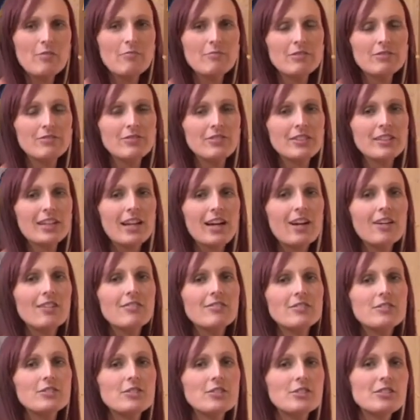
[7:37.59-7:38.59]
But for now,
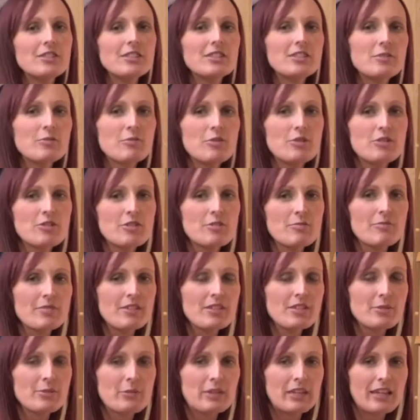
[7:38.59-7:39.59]
if you tune into worship
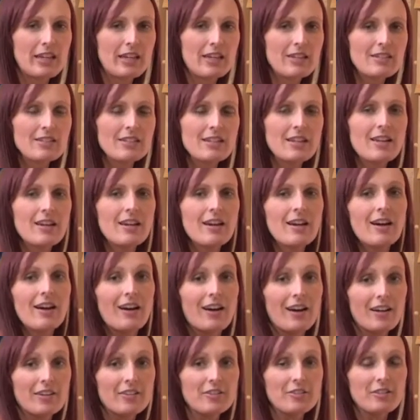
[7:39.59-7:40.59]
this weekend,
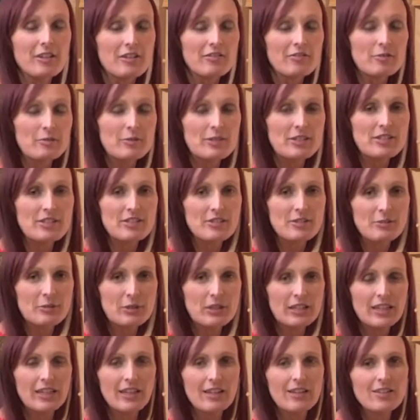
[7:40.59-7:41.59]
on Reformation
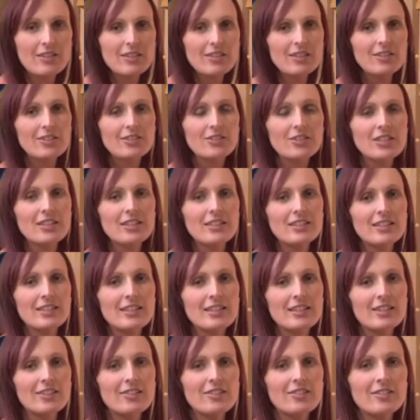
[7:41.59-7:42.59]
weekend, you'll get to
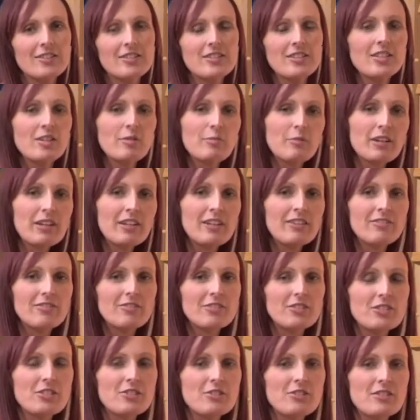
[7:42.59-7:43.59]
hear this A Mighty
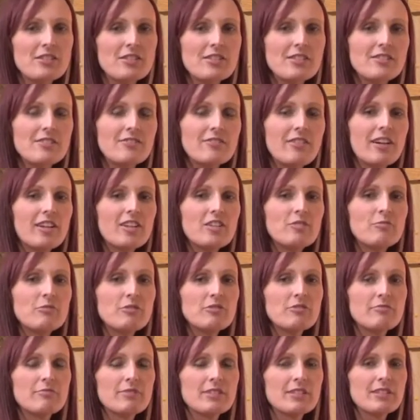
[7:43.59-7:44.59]
Fortress, the final
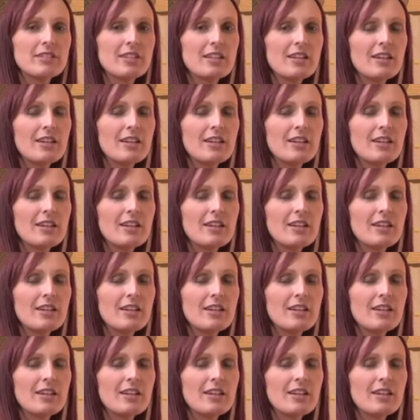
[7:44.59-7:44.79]
movement